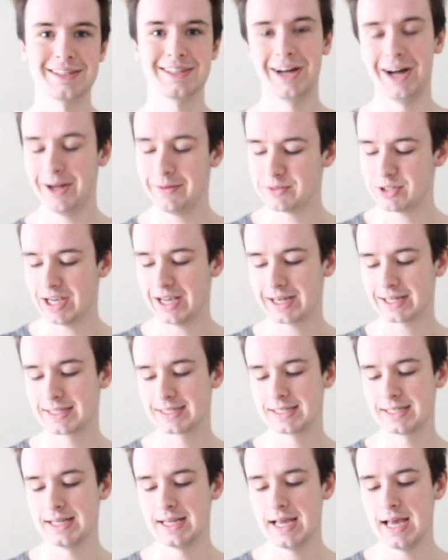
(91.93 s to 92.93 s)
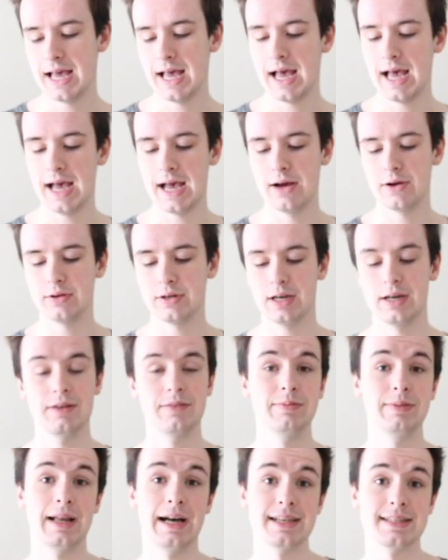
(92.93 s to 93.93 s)
objects out
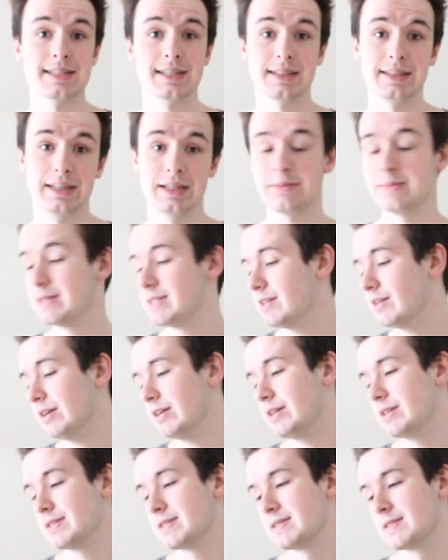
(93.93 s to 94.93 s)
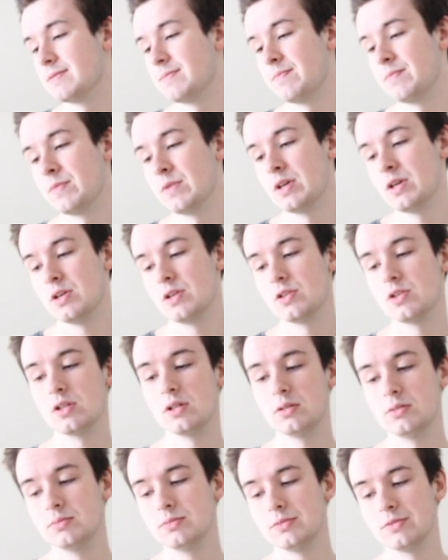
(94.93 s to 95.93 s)
of plastic-like materials.
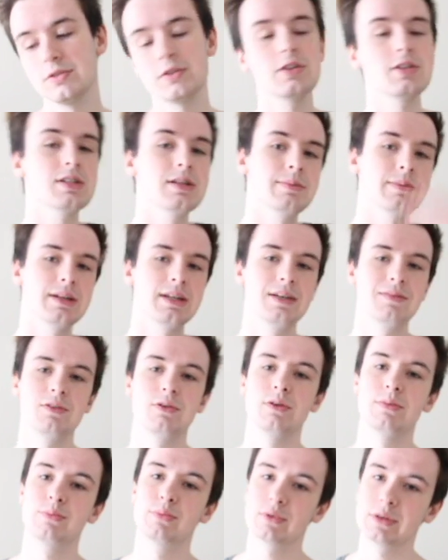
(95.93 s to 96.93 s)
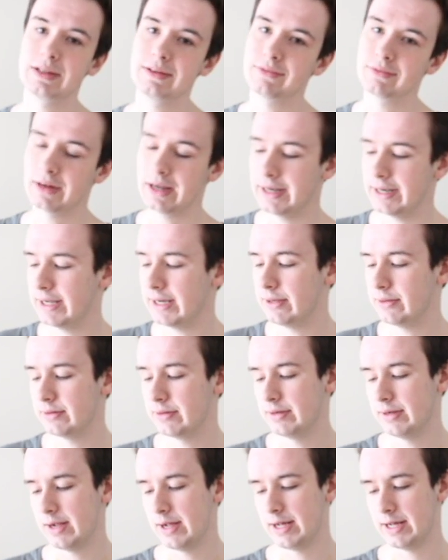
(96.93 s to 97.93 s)
So first, I'm going to give you a brief rundown
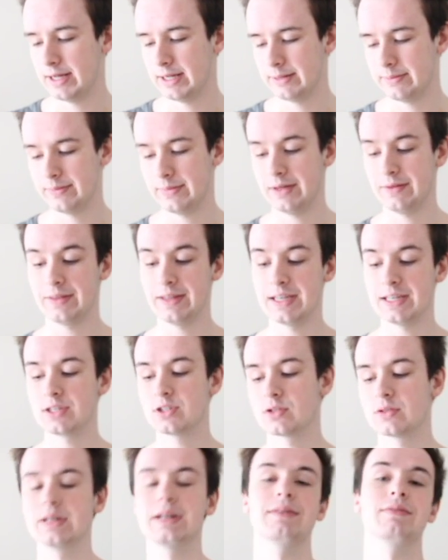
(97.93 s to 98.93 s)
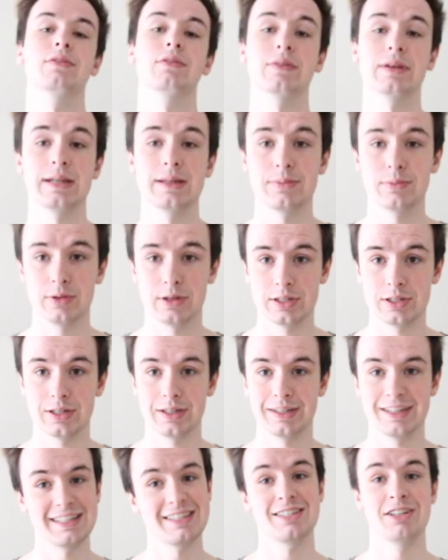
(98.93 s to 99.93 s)
of the history of 3D
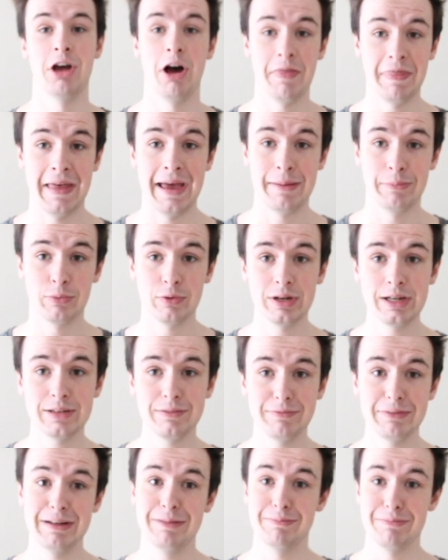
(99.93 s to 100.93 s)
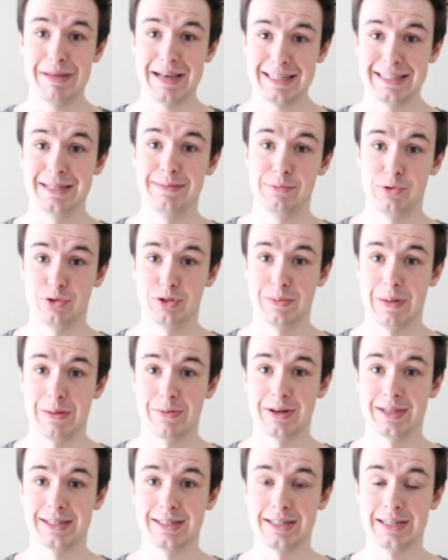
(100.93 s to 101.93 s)
printing. It's not that brief, and it makes up most of my
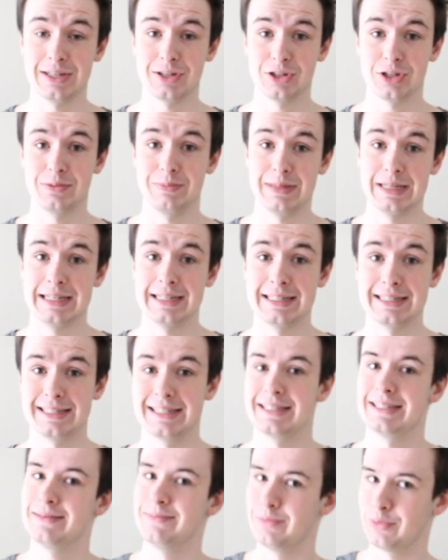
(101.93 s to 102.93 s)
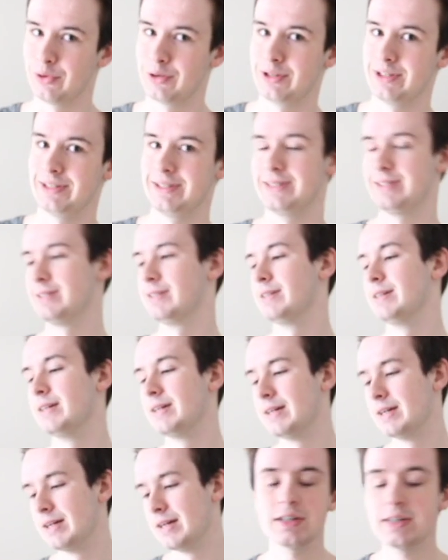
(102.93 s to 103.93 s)
presentation because it's important.
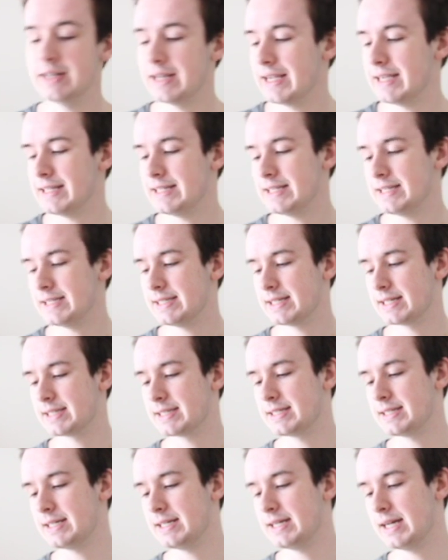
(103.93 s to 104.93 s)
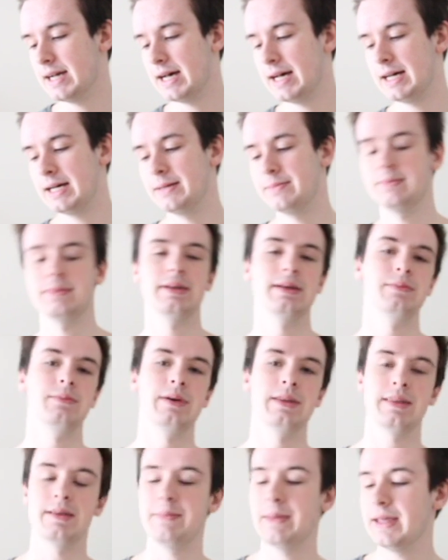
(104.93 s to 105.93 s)
It started in 1860
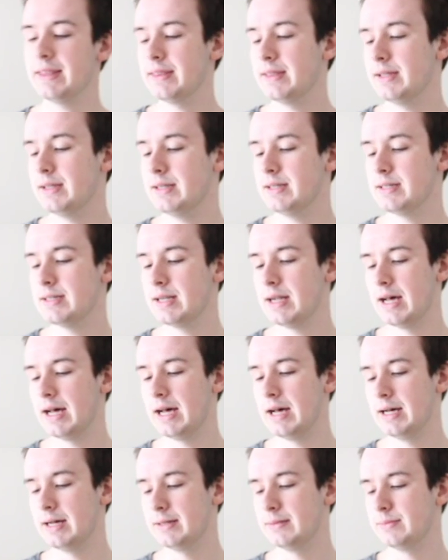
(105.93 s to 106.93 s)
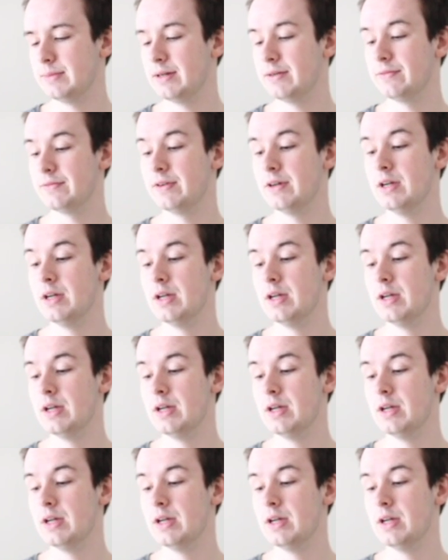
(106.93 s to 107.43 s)
with a method of